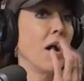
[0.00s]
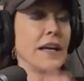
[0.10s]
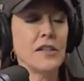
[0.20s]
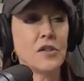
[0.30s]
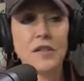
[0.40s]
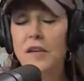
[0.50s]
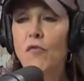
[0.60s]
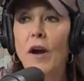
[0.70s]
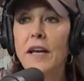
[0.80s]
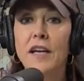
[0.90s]
he's just
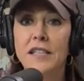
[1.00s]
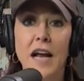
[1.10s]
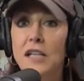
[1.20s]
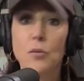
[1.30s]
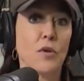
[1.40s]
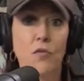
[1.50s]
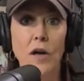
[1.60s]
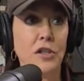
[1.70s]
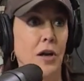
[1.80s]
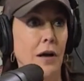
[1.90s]
right. He sides with
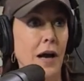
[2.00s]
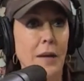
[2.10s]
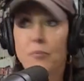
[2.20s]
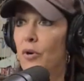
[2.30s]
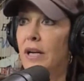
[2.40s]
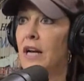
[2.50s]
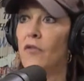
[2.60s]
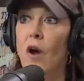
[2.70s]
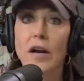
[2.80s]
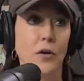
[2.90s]
Russia on mm-hmm. Brittney
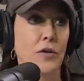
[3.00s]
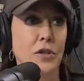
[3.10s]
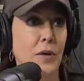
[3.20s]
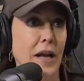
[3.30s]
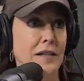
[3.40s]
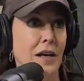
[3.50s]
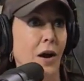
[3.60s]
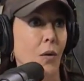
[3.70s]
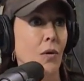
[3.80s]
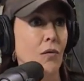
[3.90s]
Griner yeah. two days
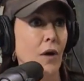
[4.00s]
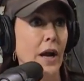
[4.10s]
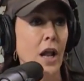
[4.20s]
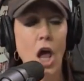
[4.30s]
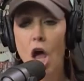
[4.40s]
ago. Yeah. Right.